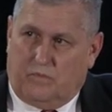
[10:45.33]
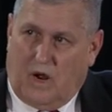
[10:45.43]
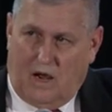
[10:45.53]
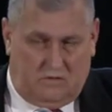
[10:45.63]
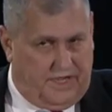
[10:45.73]

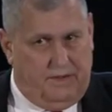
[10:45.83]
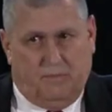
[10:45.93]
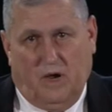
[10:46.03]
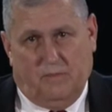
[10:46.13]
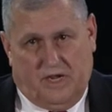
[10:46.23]
I'll keep
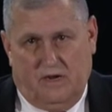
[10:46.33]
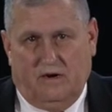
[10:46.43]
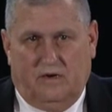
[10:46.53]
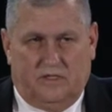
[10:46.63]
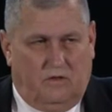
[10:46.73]
coming
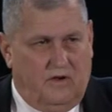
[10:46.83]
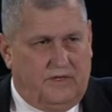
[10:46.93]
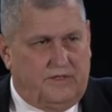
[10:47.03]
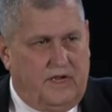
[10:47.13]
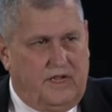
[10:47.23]
here as long
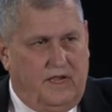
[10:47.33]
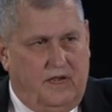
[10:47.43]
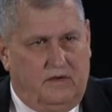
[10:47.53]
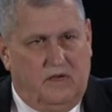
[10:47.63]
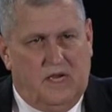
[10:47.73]
as I
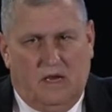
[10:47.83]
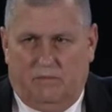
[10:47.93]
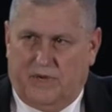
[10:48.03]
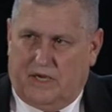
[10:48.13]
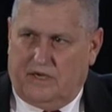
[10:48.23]
can,
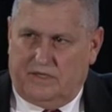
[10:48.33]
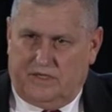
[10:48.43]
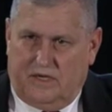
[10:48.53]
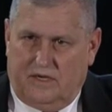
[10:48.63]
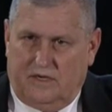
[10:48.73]
because
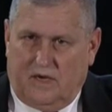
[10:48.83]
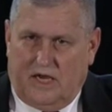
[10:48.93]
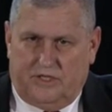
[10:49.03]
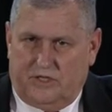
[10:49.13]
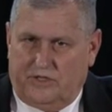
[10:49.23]

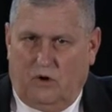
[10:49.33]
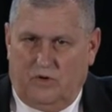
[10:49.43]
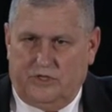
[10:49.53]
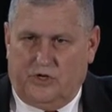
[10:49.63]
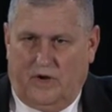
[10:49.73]
I just so
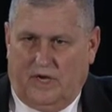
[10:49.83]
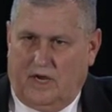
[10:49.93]
enjoy it.